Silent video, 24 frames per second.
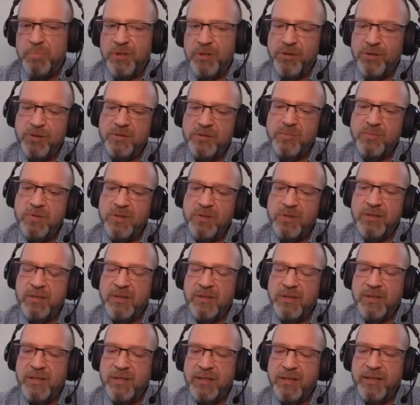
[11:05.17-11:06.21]
Because
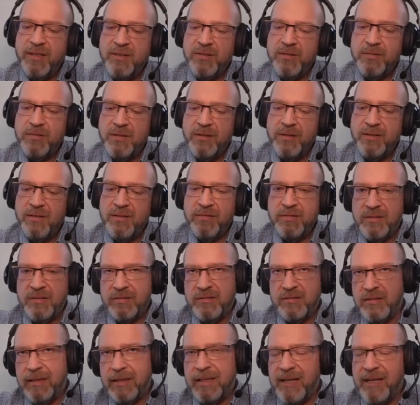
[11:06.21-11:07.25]
we had
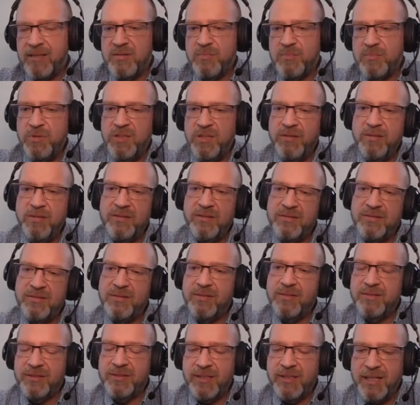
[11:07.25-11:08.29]
in the last meetings
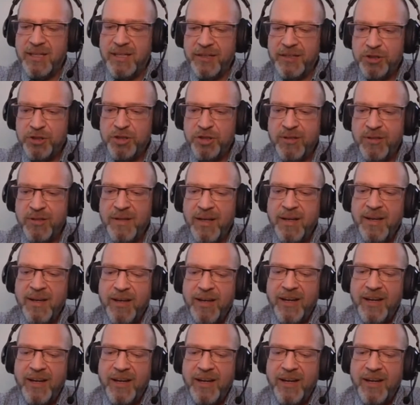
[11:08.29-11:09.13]
the discussion,